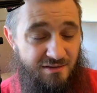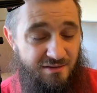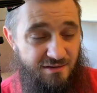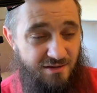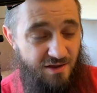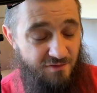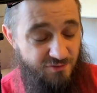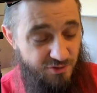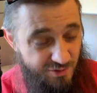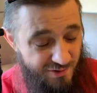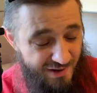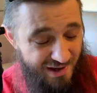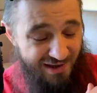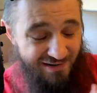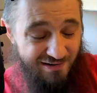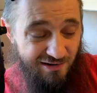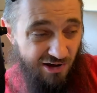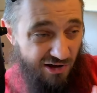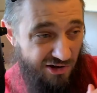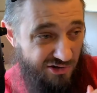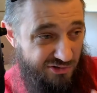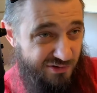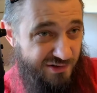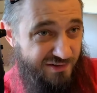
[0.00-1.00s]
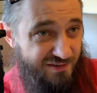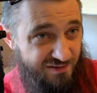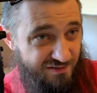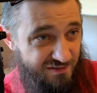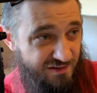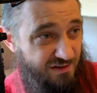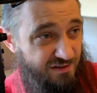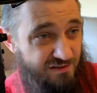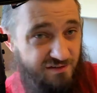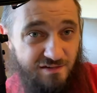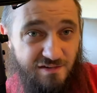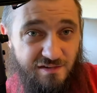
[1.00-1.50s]
If you had 100
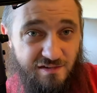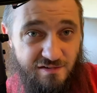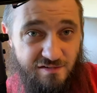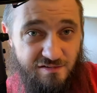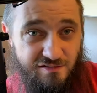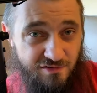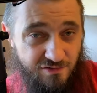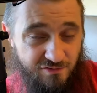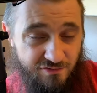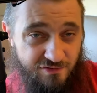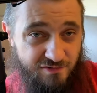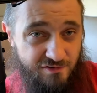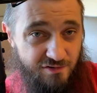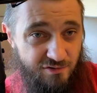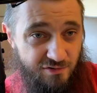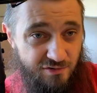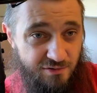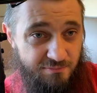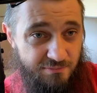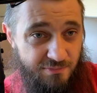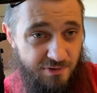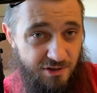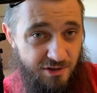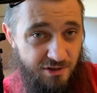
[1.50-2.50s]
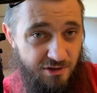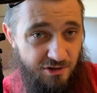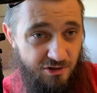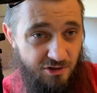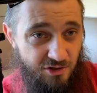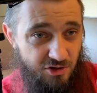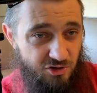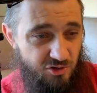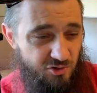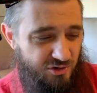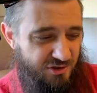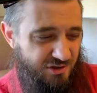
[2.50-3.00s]
cc's of serum,
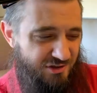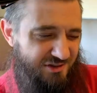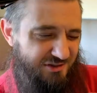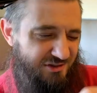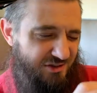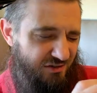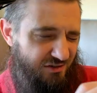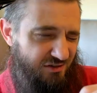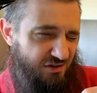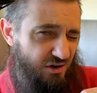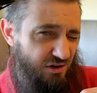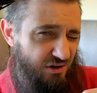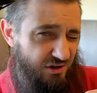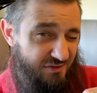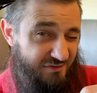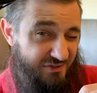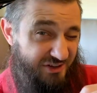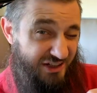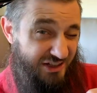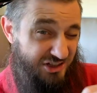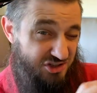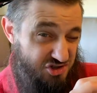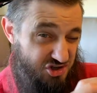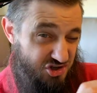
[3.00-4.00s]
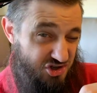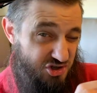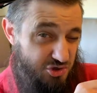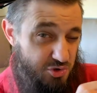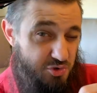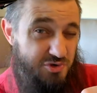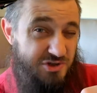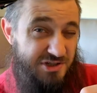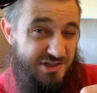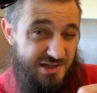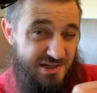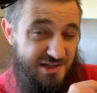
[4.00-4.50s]
you could dissolve like 2
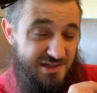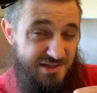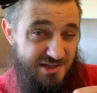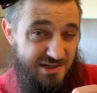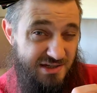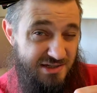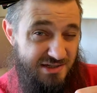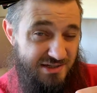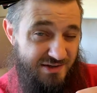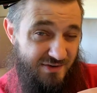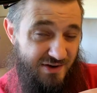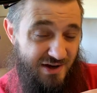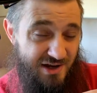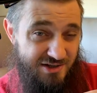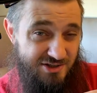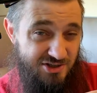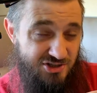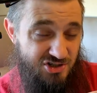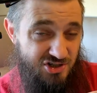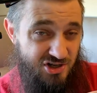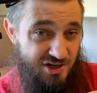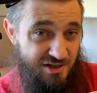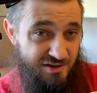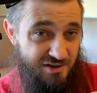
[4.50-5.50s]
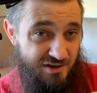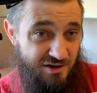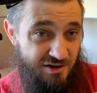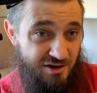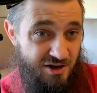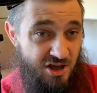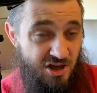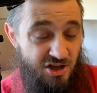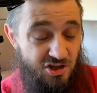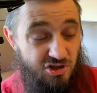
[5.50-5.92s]
cc's of oxygen in there.